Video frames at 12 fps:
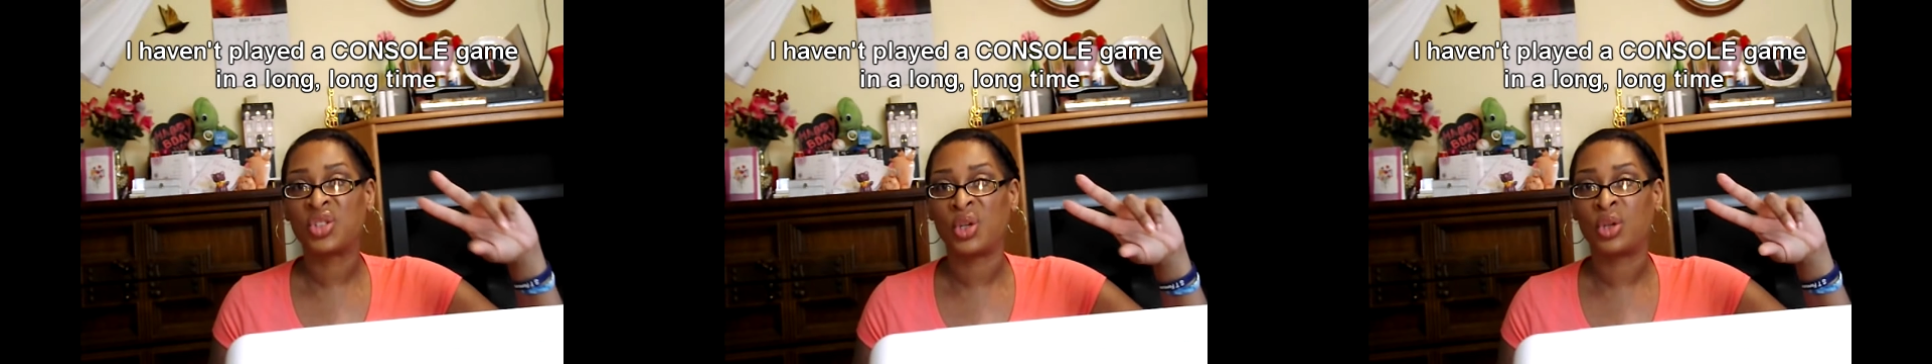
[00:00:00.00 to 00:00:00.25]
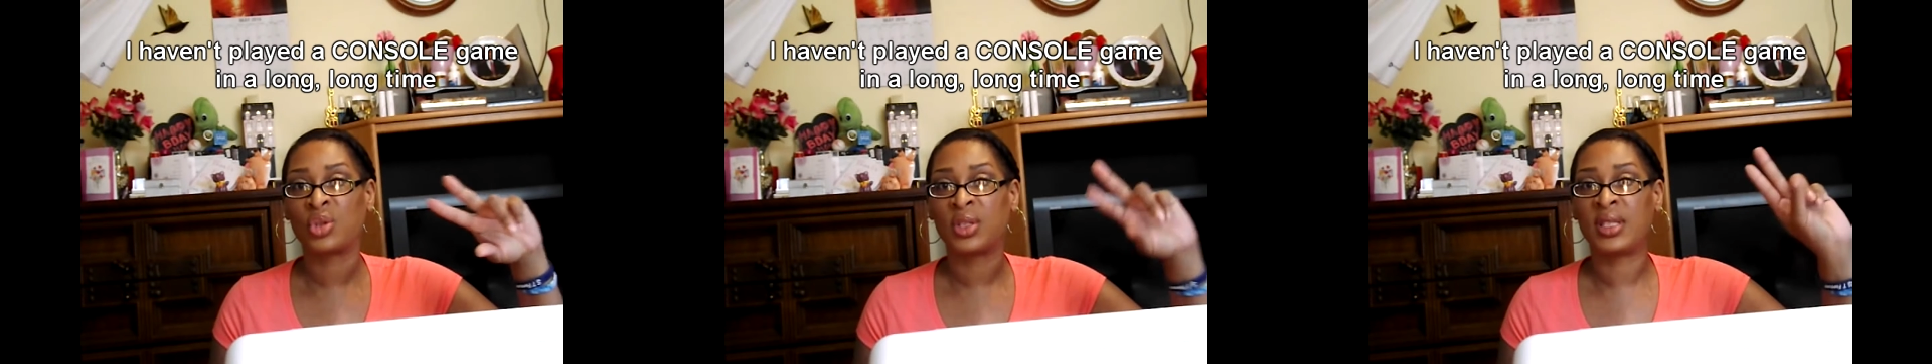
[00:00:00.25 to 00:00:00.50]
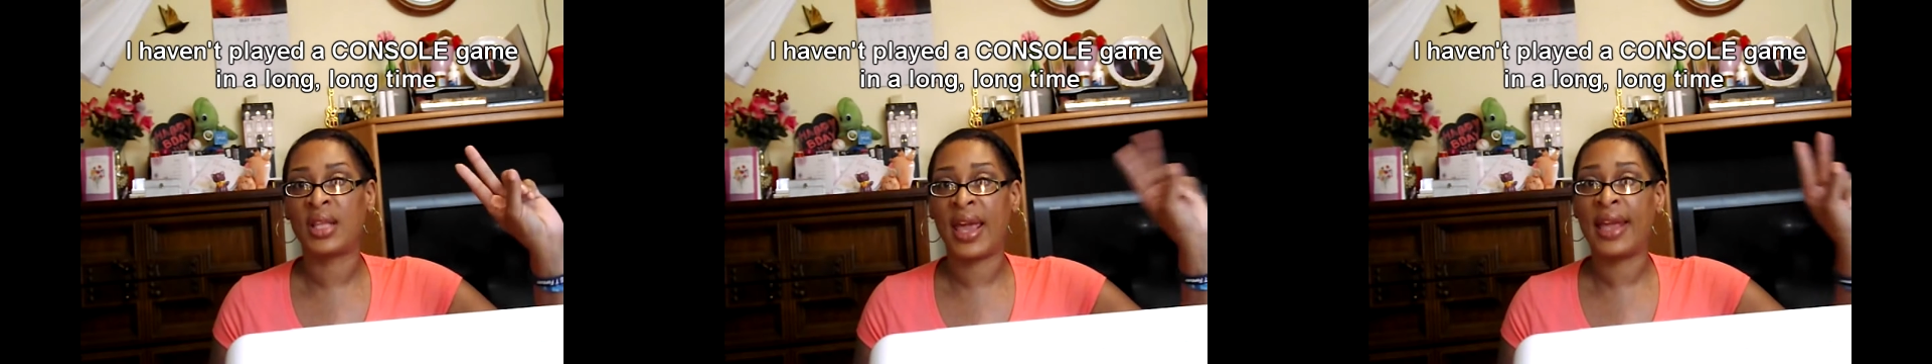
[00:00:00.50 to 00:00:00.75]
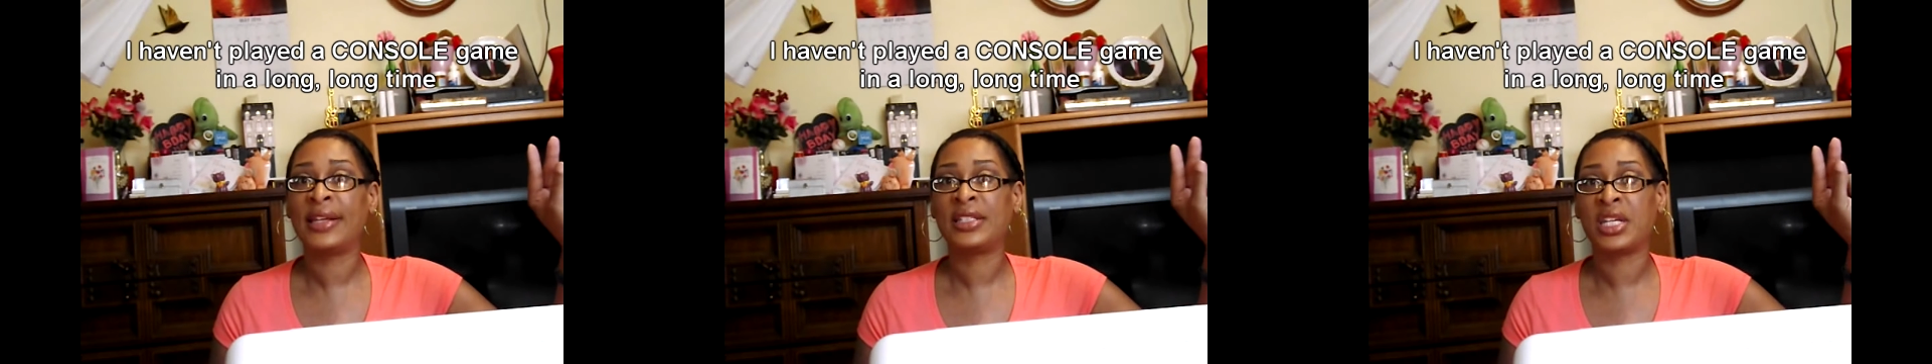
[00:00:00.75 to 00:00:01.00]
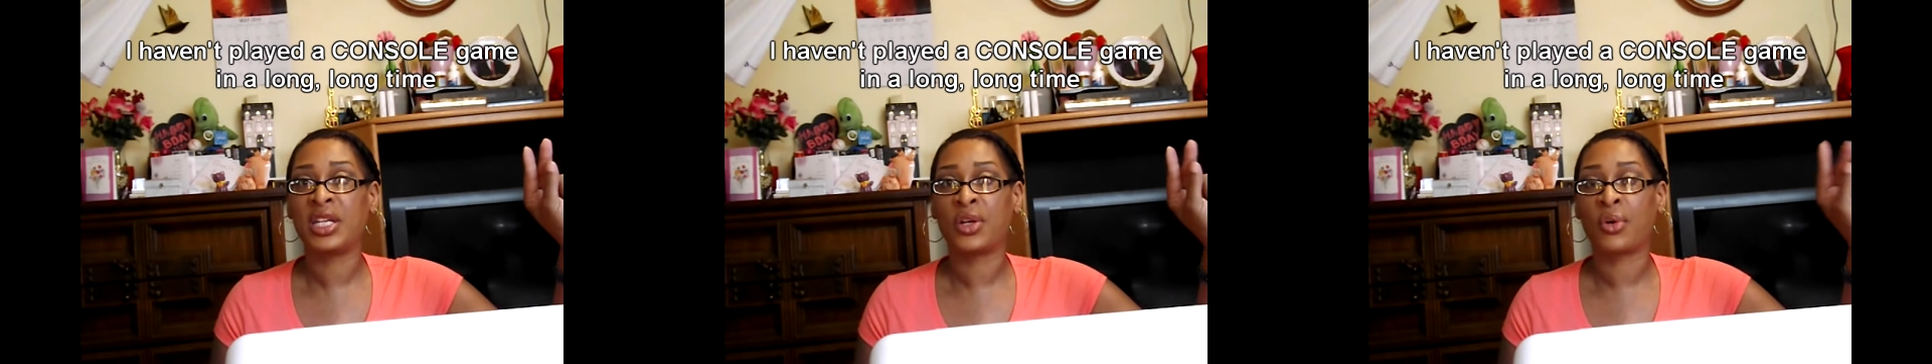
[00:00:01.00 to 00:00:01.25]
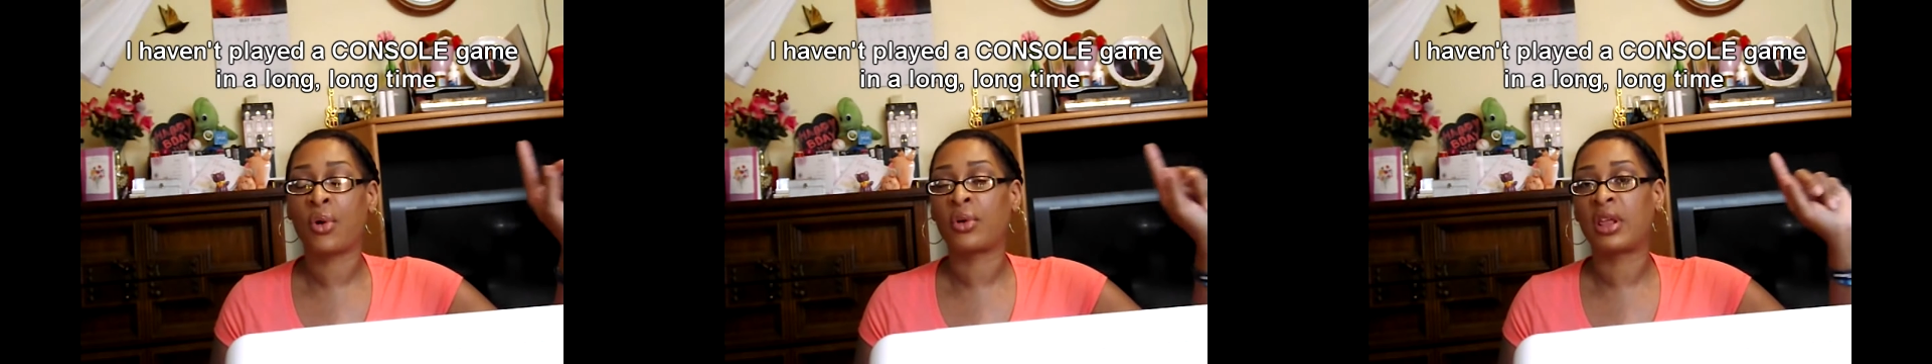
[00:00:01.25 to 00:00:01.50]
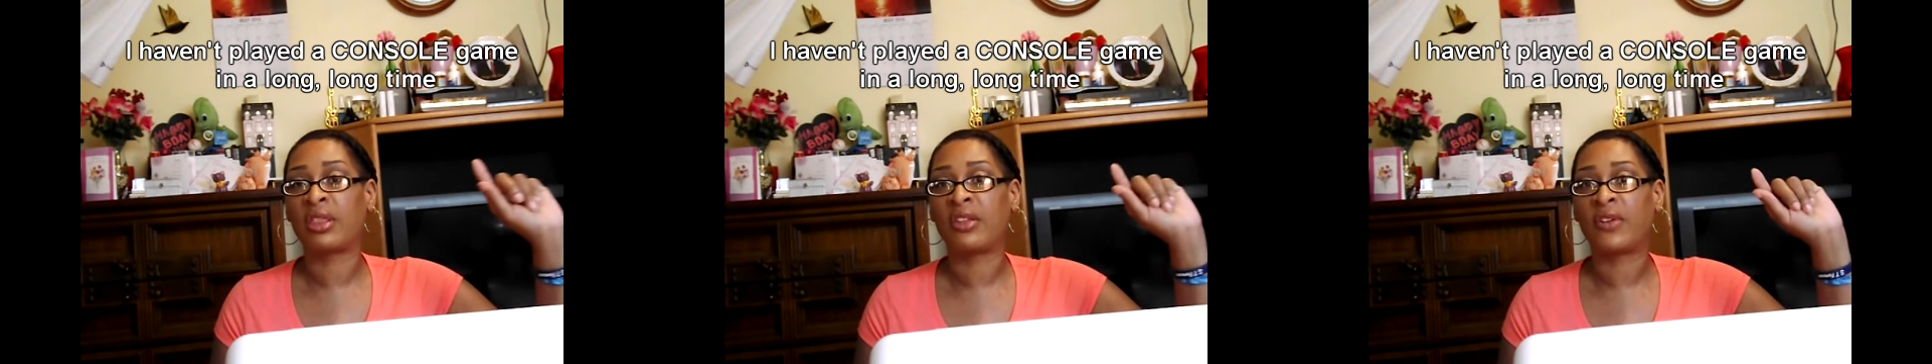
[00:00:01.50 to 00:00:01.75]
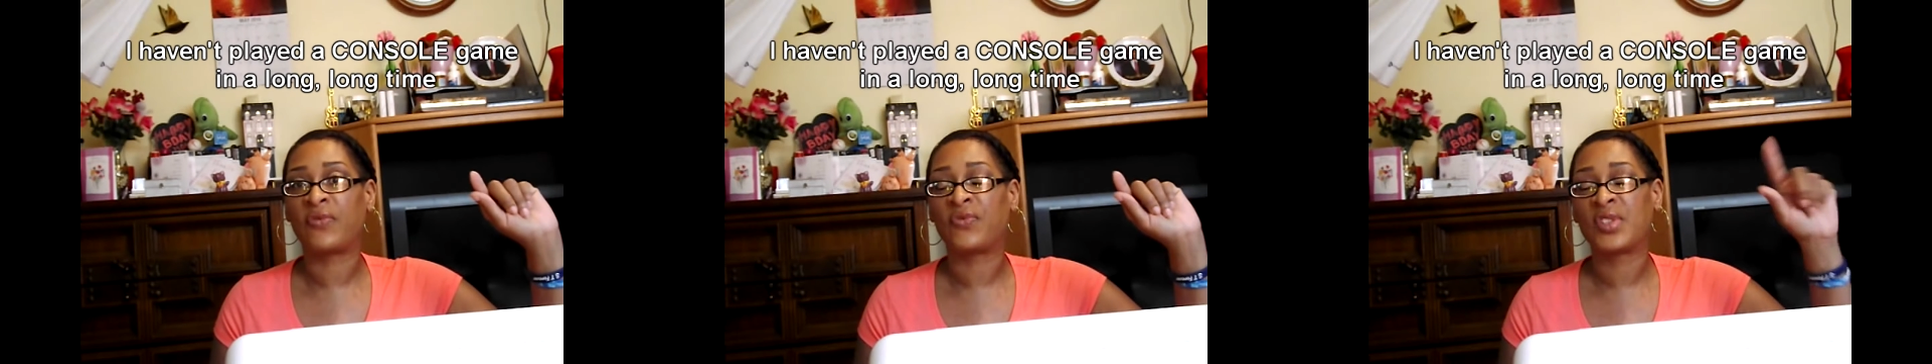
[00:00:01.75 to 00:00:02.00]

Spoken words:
children, the 18-year-old and the